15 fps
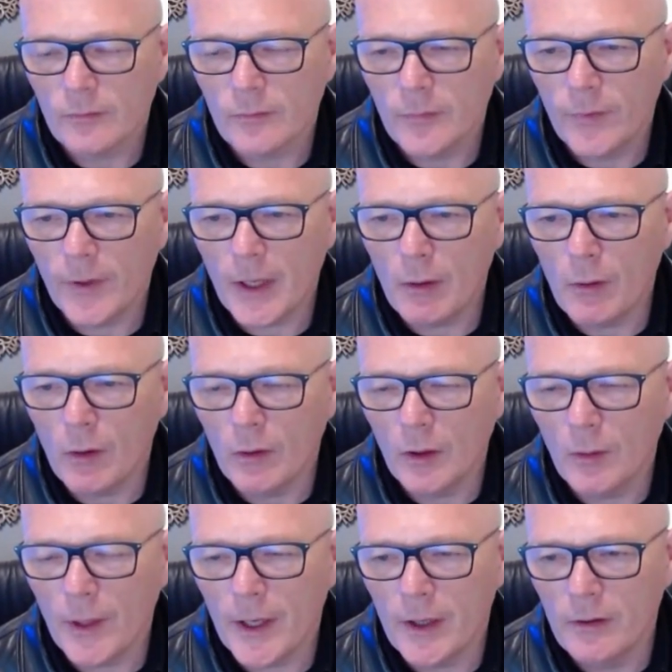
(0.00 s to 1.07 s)
if you go all the
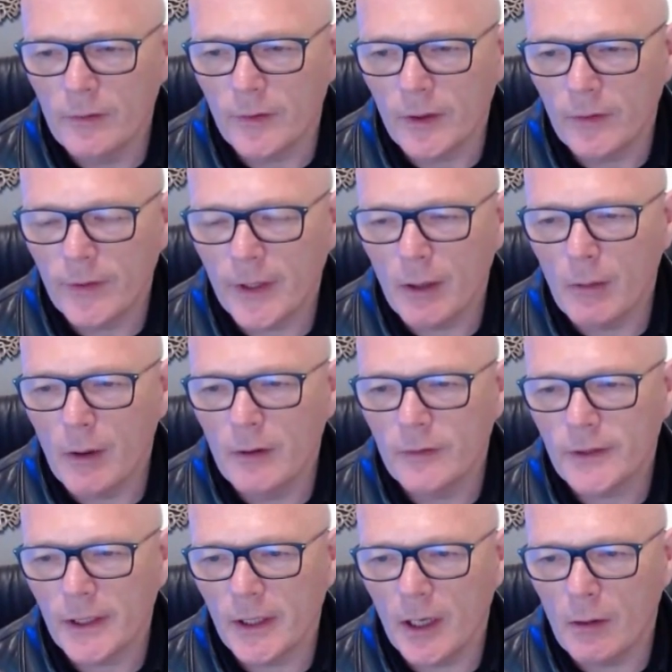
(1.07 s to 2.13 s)
way over, if you go over,
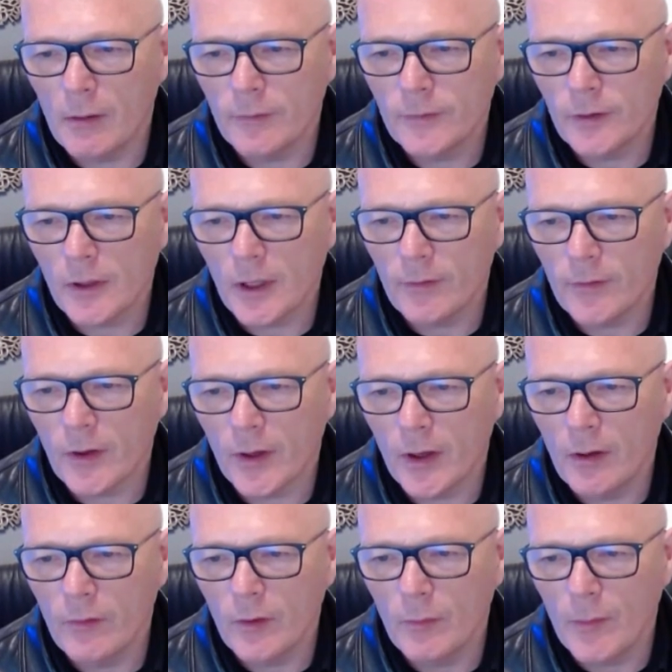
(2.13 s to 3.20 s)
see how I've gone
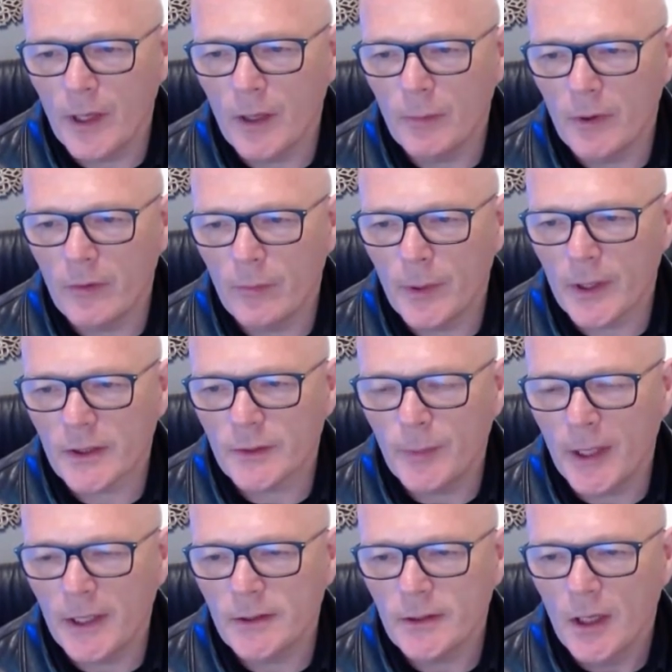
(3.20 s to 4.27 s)
over and made a bit of a bigger
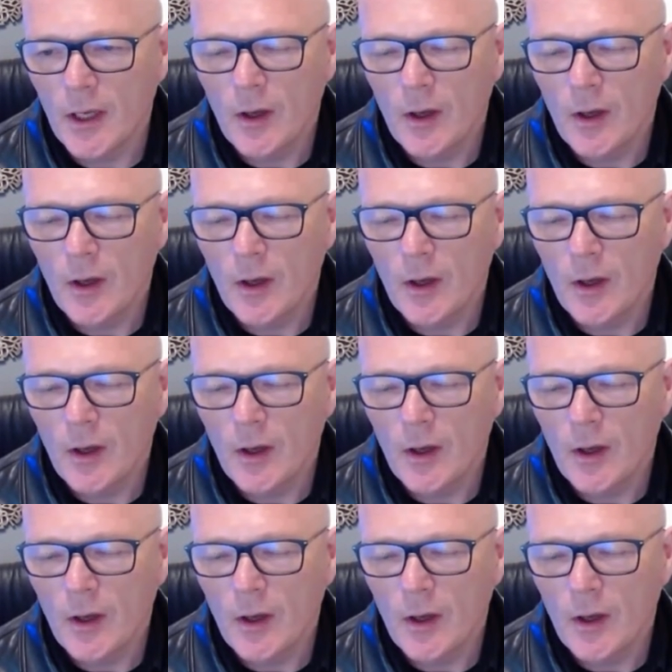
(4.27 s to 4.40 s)
space.